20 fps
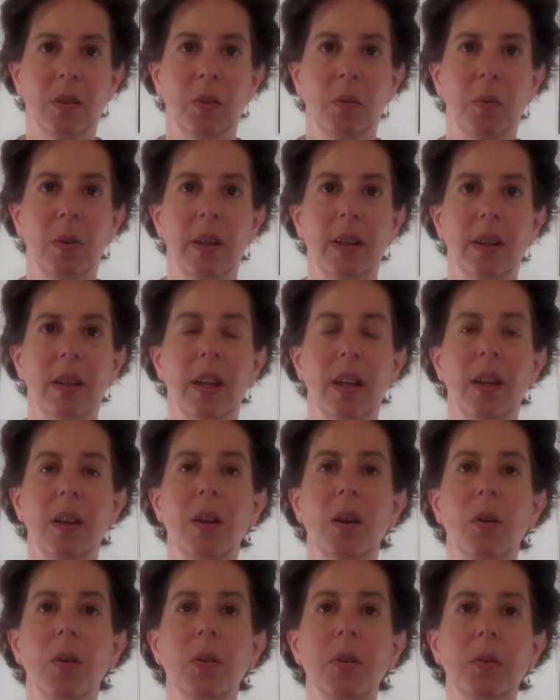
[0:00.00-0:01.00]
when they
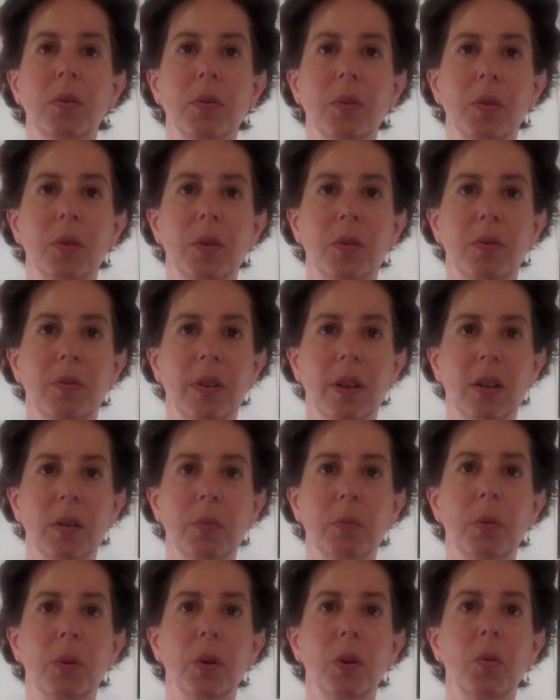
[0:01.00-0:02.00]
go through the
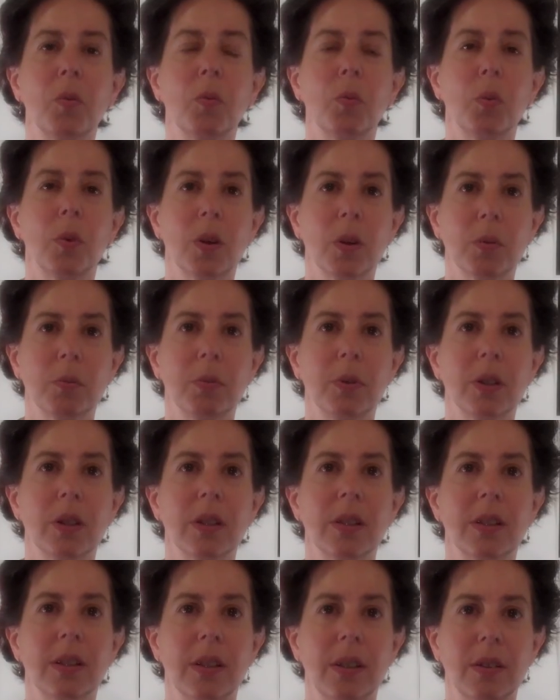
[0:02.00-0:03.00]
Fingerboard Workbook
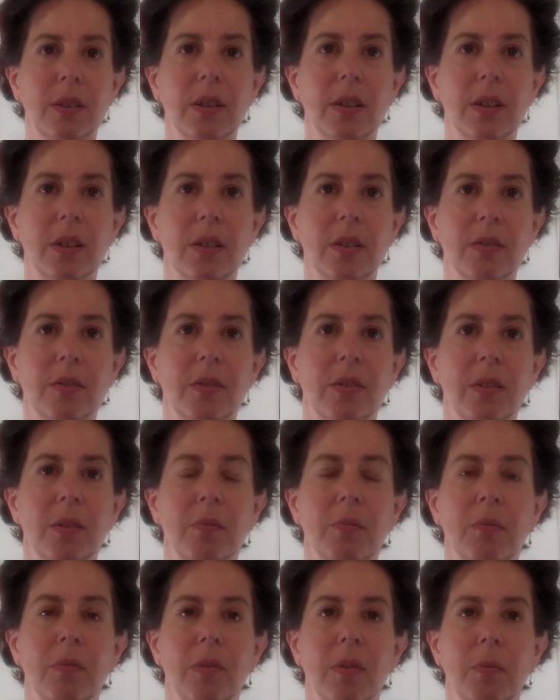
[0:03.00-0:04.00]
Series,
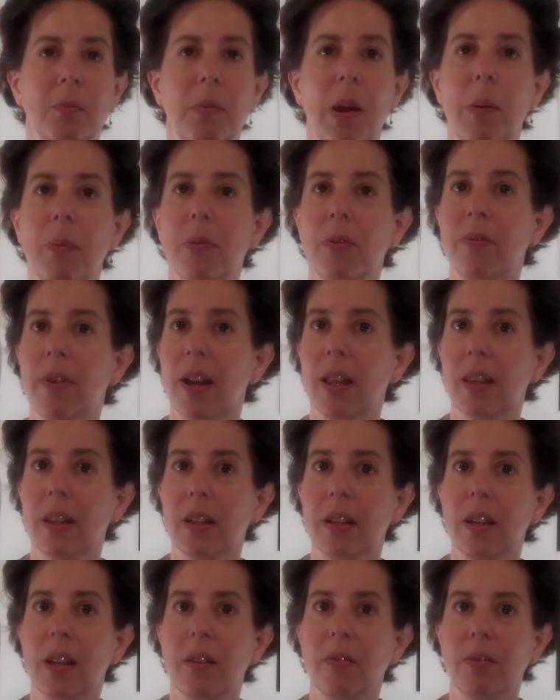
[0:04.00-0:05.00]
Map the
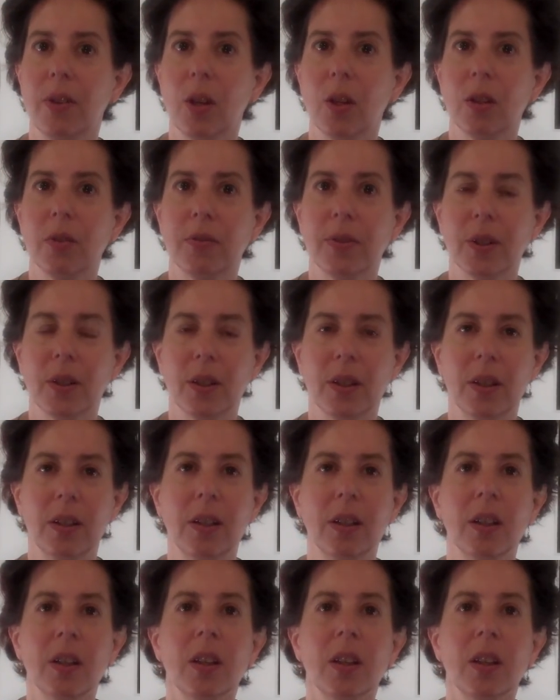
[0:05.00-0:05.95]
Violin and Viola for Good.